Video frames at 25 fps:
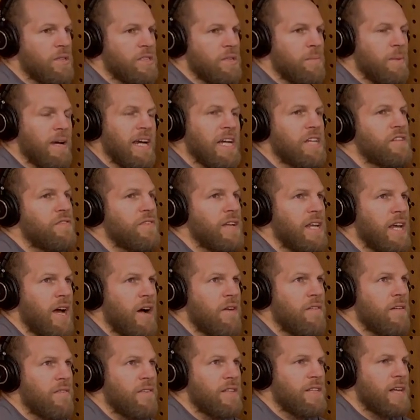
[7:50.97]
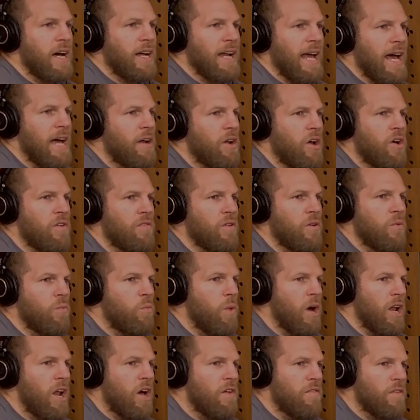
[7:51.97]
It's the biggest video I've ever done. It had
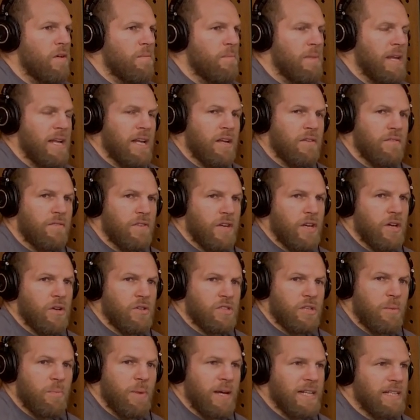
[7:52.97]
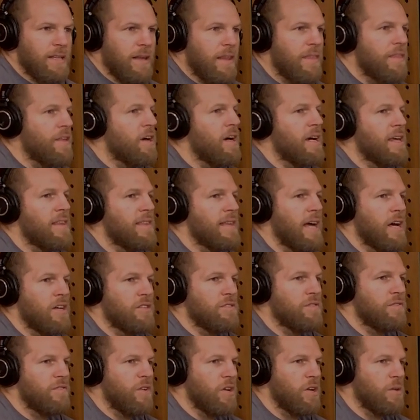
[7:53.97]
well over 1 million views. I picked up
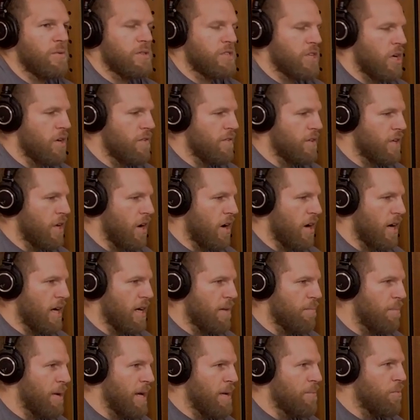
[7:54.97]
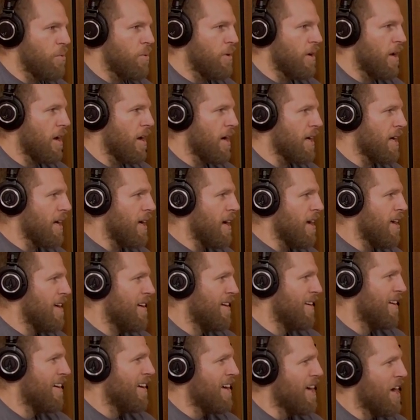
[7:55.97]
30,000 followers overnight. People were like,
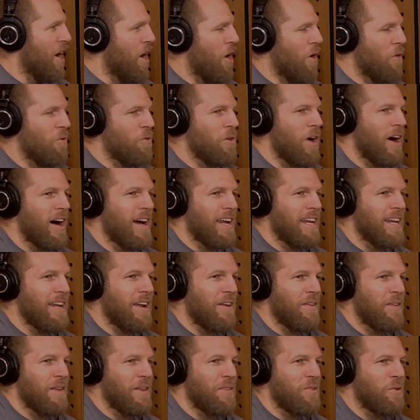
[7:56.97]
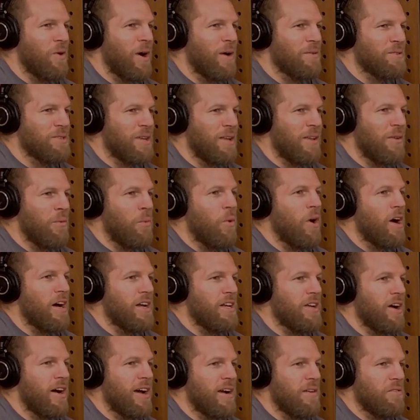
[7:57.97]
right, they thought I was like the
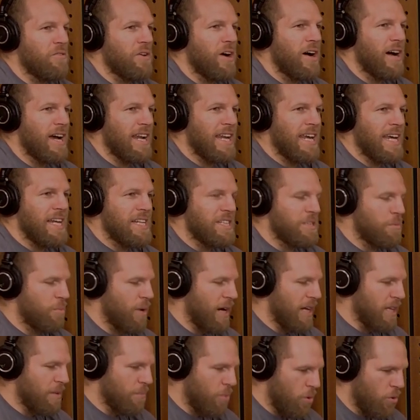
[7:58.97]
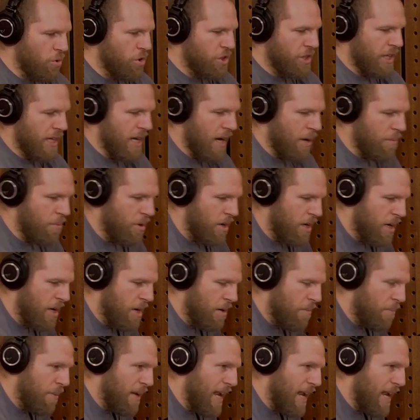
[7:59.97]
white knight riding in to break the bullshit up.